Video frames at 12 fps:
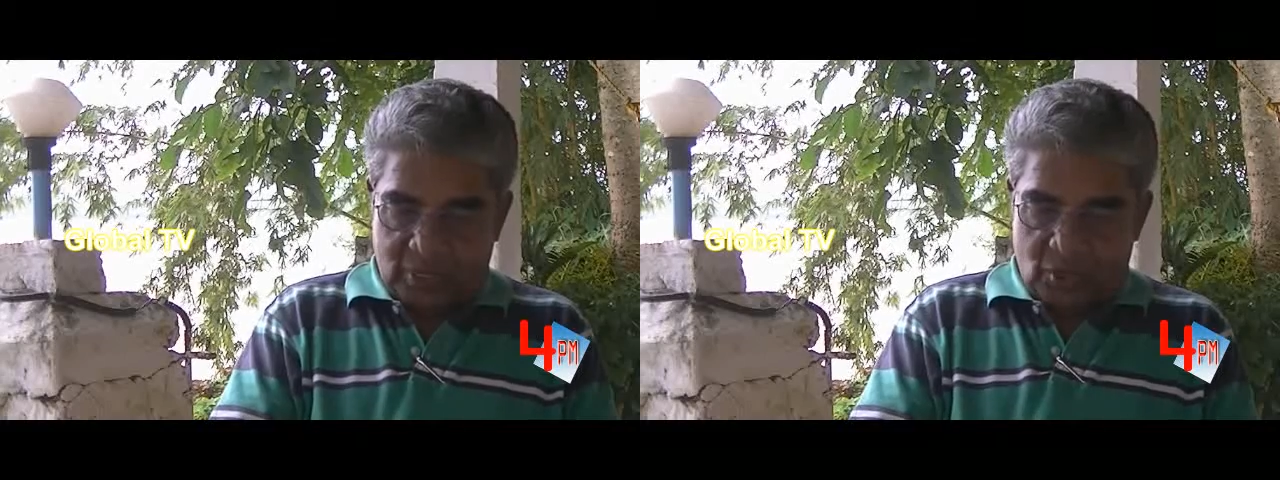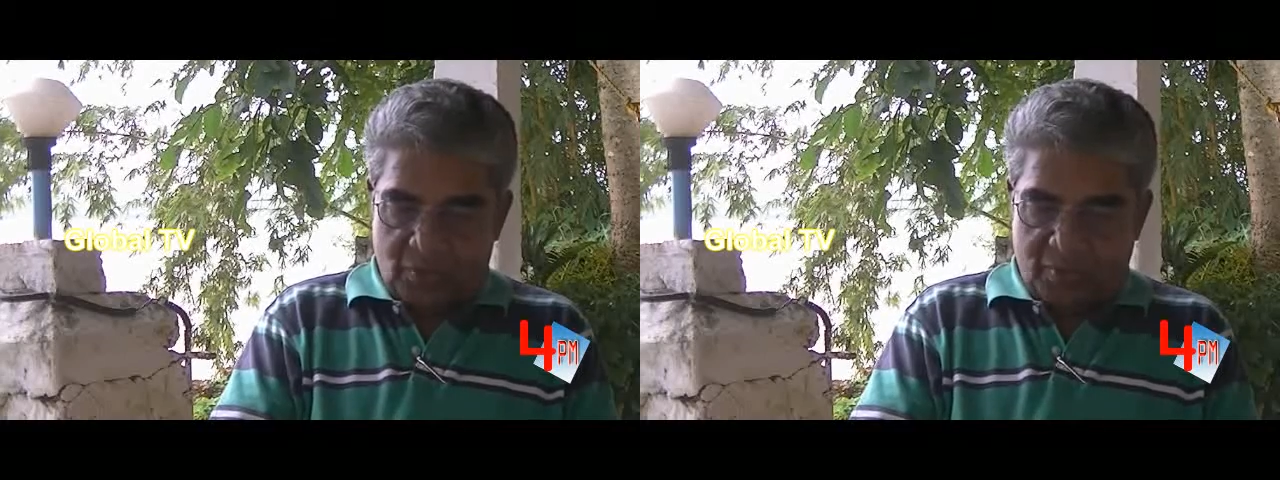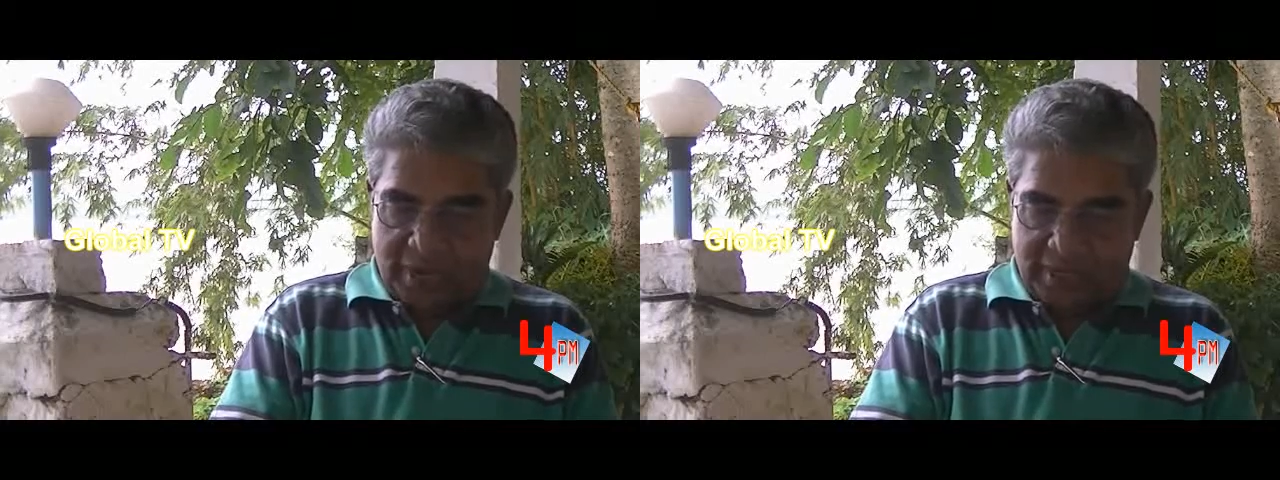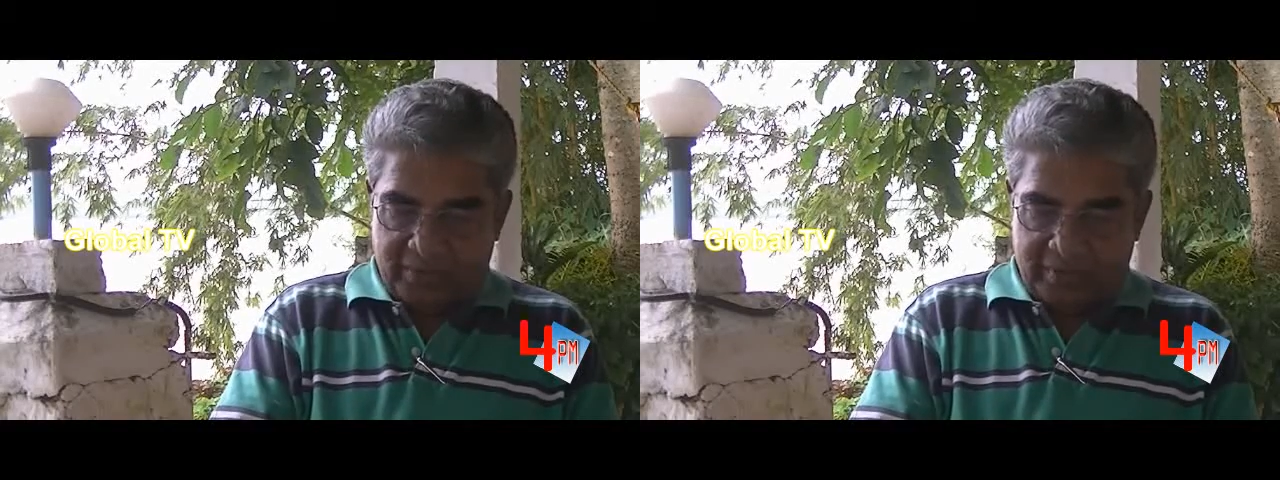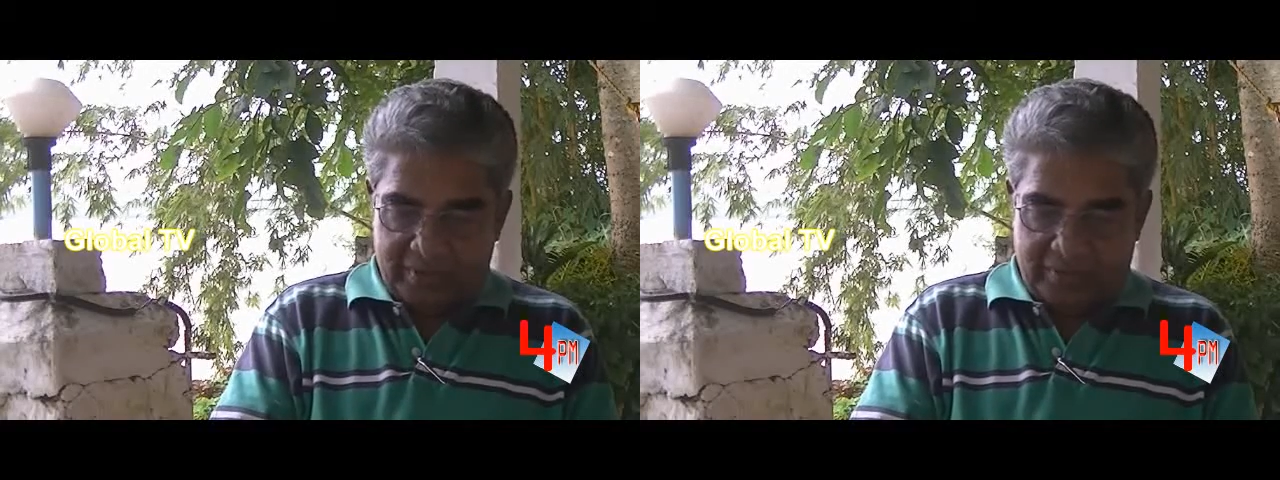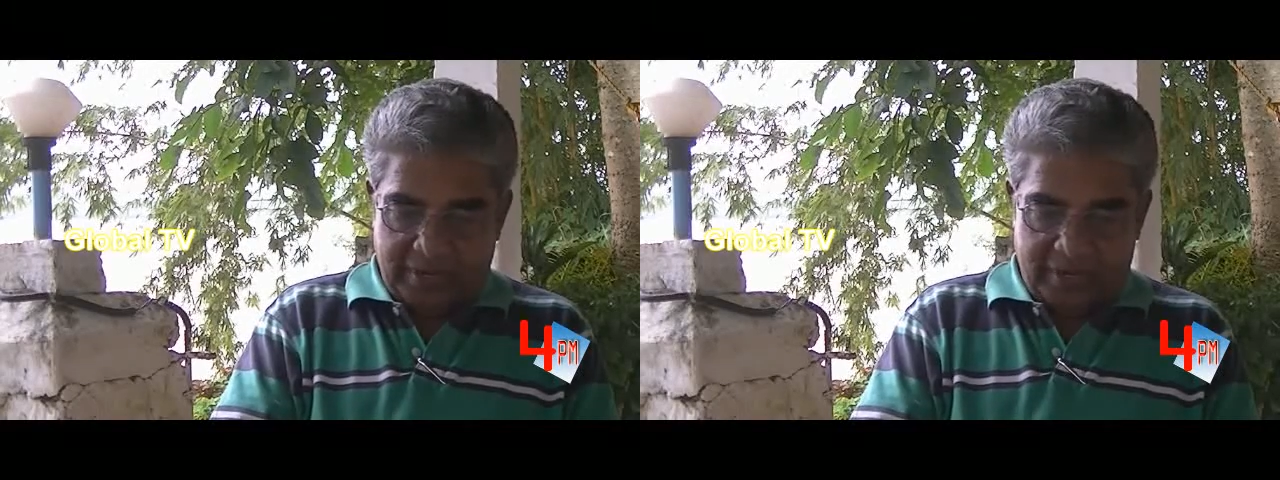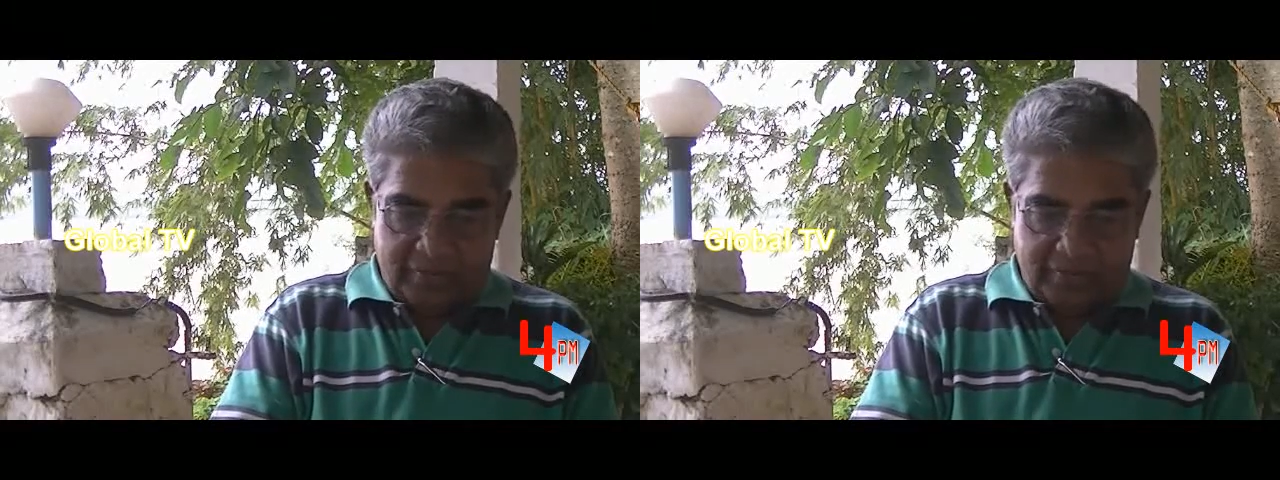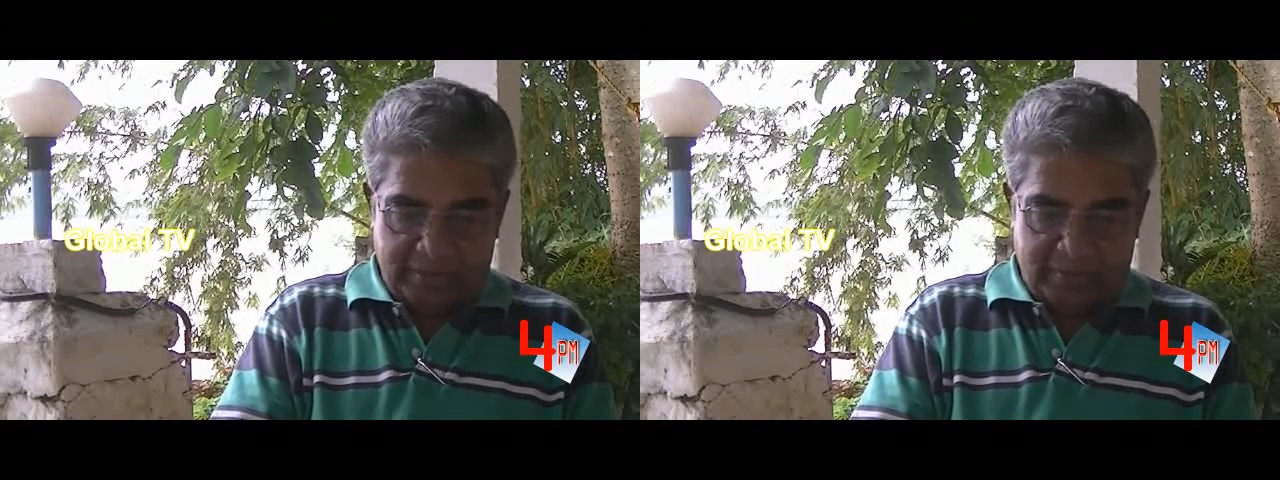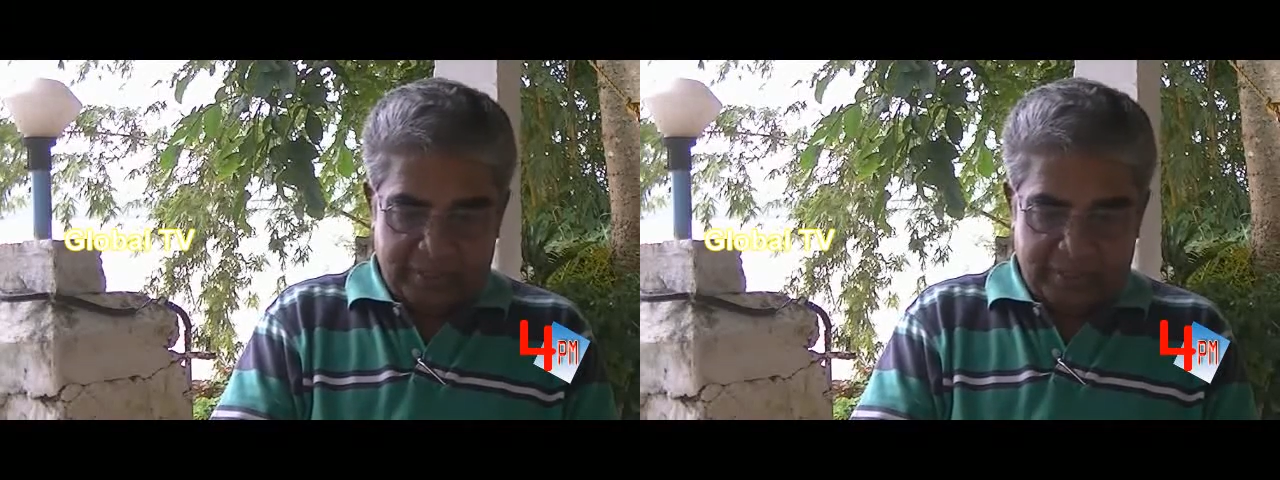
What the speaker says: Your party will win with